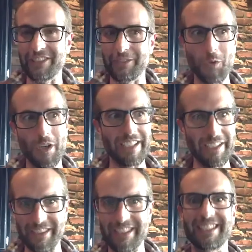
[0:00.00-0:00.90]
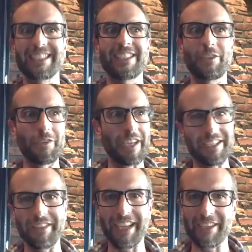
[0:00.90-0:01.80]
of Qualia with just a, a rush
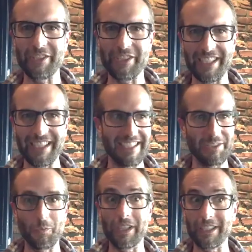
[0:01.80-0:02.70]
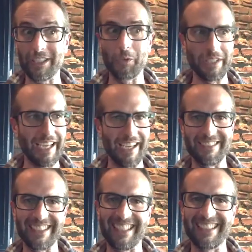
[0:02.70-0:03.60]
of energy and I just want to go work out. Like,
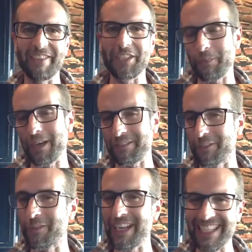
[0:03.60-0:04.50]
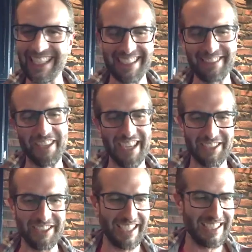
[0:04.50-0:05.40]
I love this product for running and for
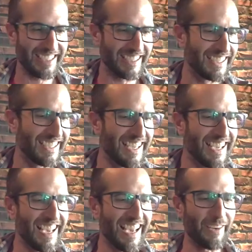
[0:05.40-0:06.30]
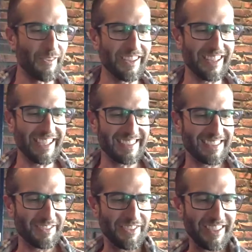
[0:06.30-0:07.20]
exercising. And one of the
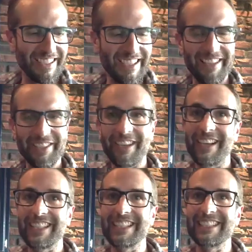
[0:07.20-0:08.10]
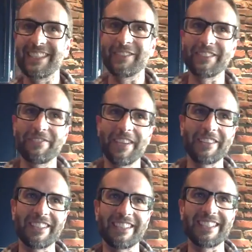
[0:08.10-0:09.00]
things, another audience that we found
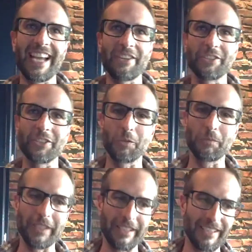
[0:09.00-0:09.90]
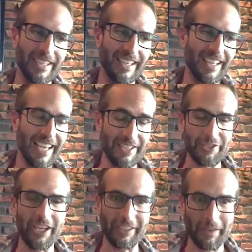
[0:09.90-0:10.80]
a natural home with, as you're
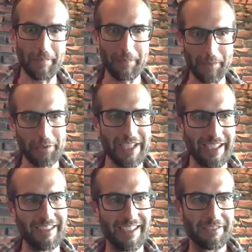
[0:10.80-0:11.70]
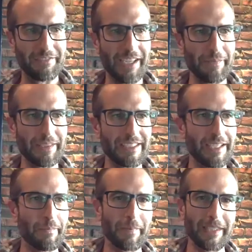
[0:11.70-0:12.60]
talking about people who take a lot of vitamins and
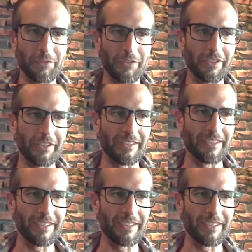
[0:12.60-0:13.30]
supplements, were mm.